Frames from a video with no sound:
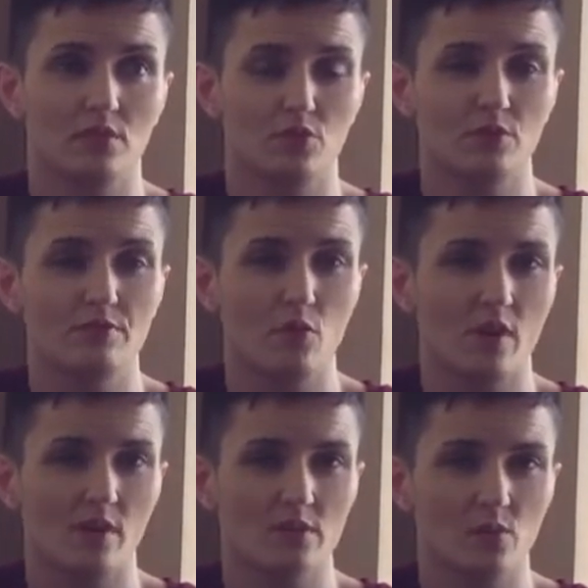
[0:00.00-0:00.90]
three, four
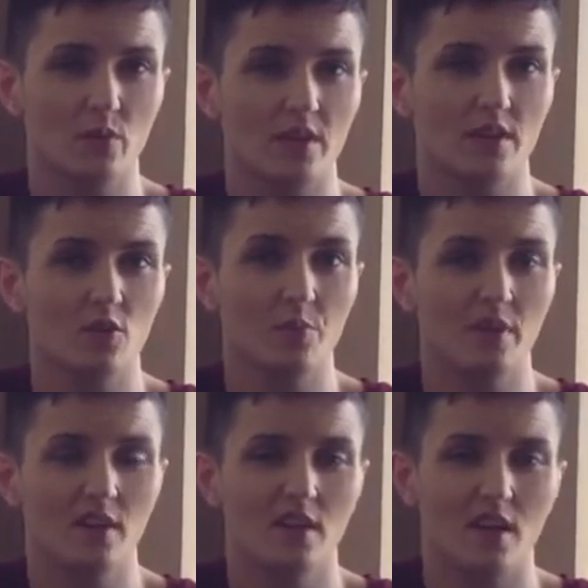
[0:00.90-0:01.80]
hours of waking up
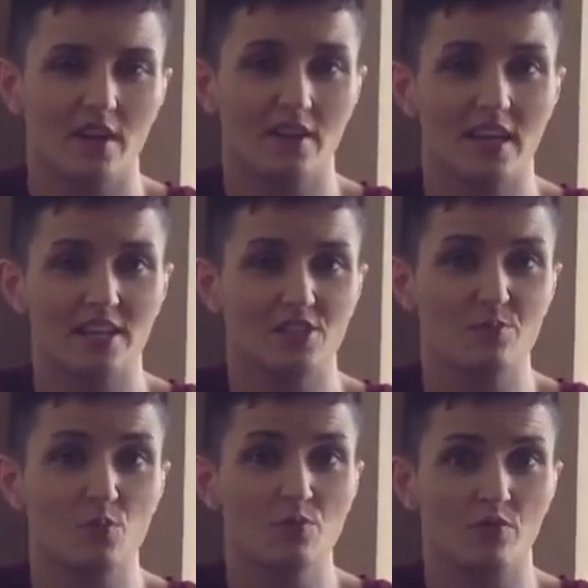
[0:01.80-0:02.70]
I could actually
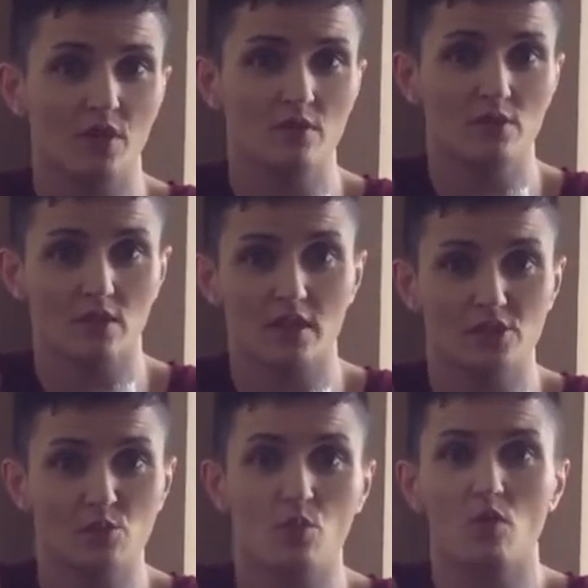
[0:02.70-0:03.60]
move around, I could
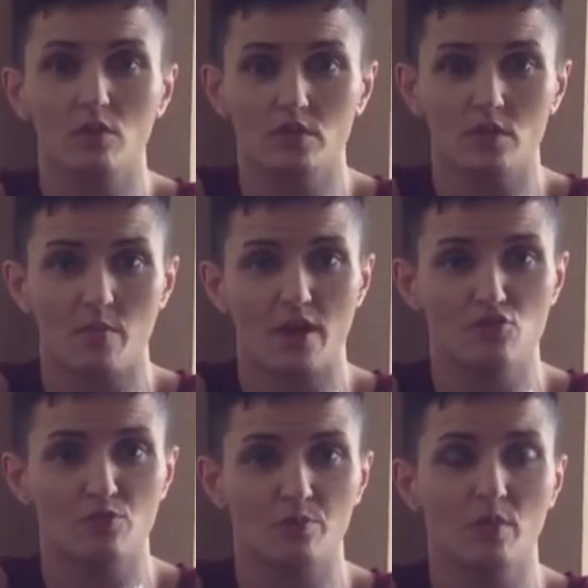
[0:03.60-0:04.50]
actually walk to the
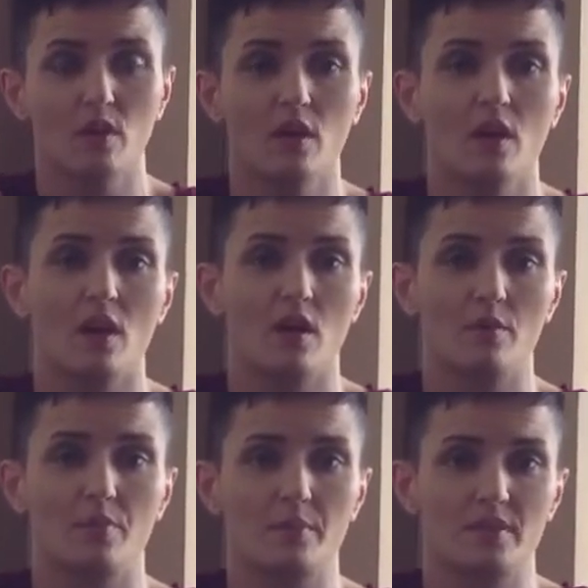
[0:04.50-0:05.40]
bathroom
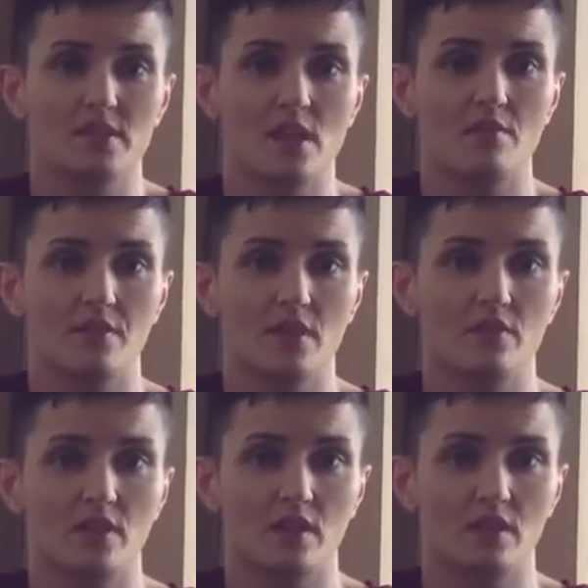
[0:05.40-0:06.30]
uh, by myself and
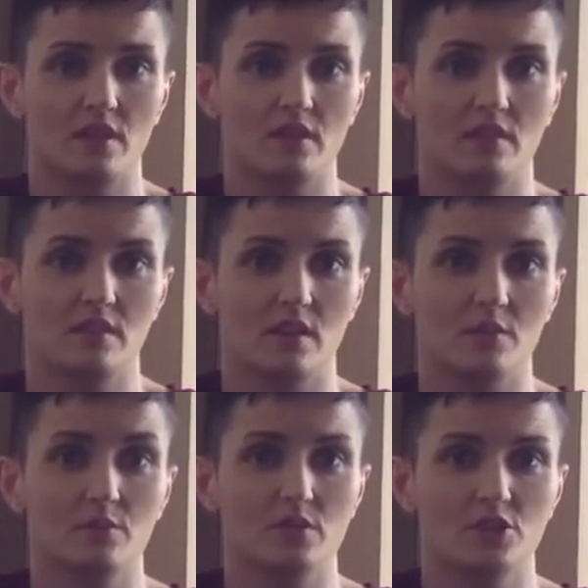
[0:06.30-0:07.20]
everything and I think I
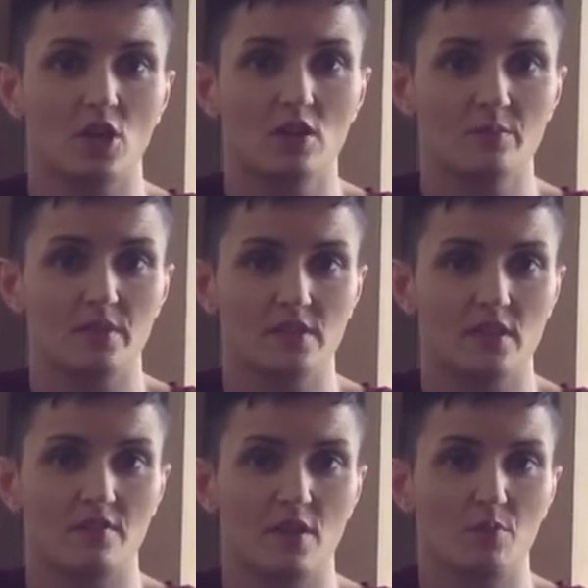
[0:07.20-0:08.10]
was shocked
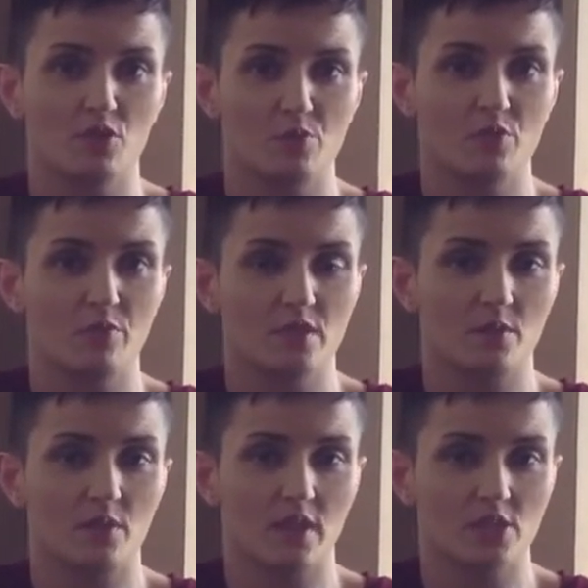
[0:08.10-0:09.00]
myself how much movement I
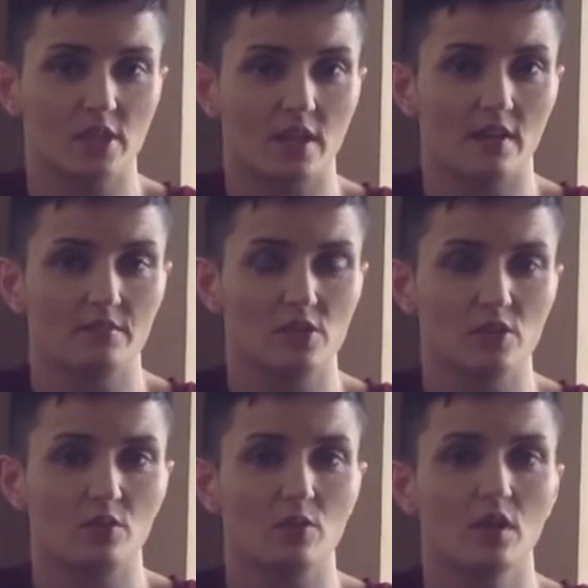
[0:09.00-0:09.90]
would actually have
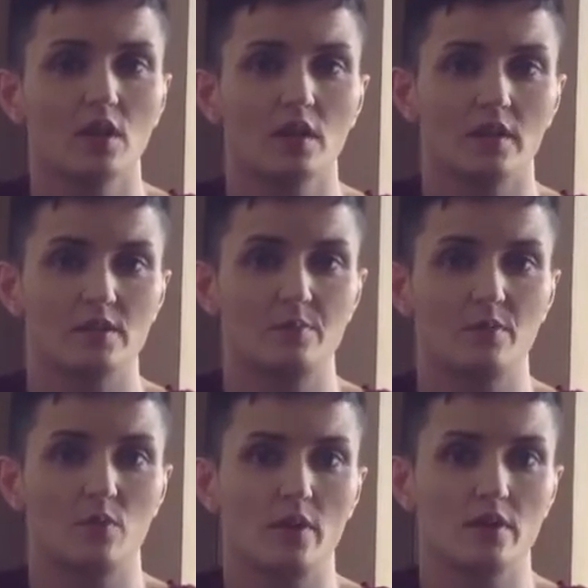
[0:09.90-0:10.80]
so it's
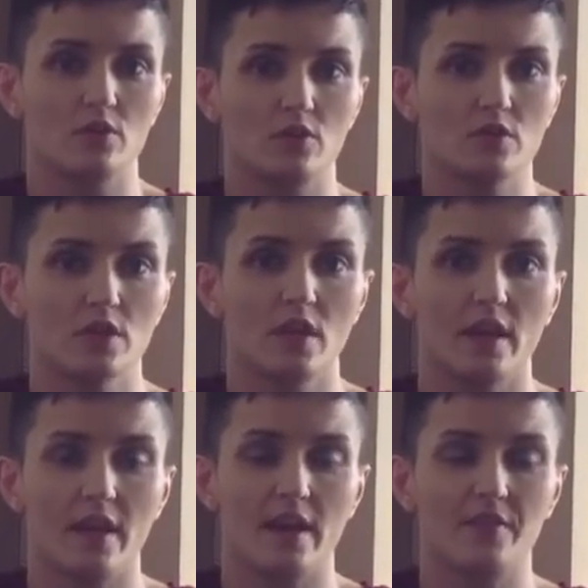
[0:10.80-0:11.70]
been quite good.
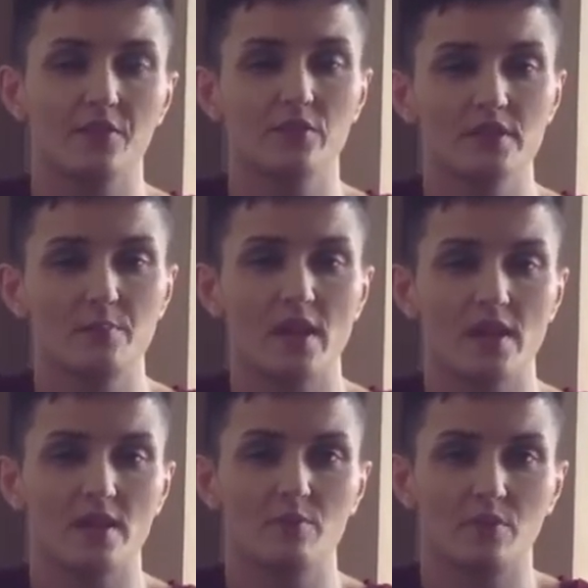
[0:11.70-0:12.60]
Uh, there is
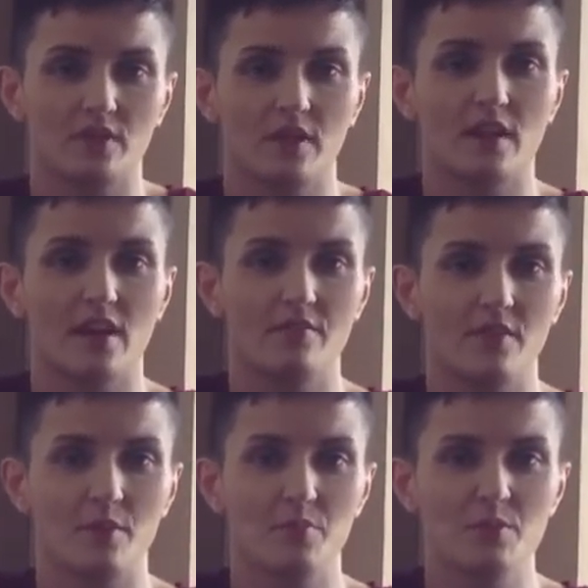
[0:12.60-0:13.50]
pain, but I have
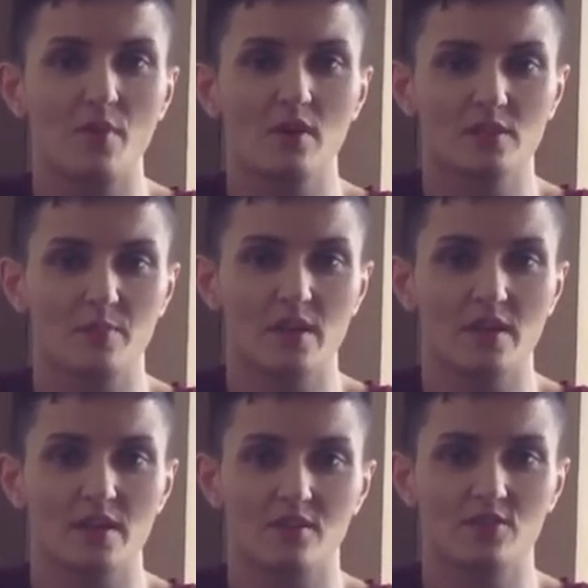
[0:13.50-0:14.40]
a big box of
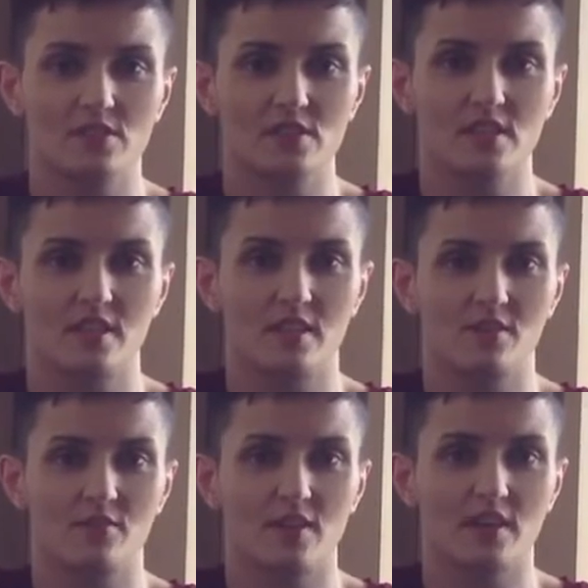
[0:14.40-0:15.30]
painkillers to take
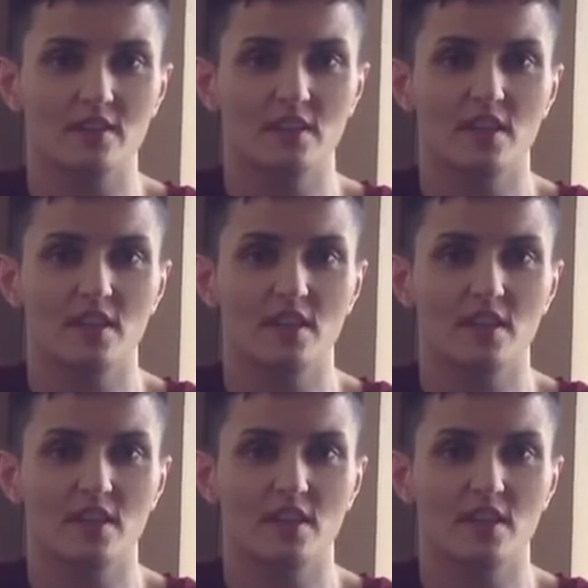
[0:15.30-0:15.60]
care of that.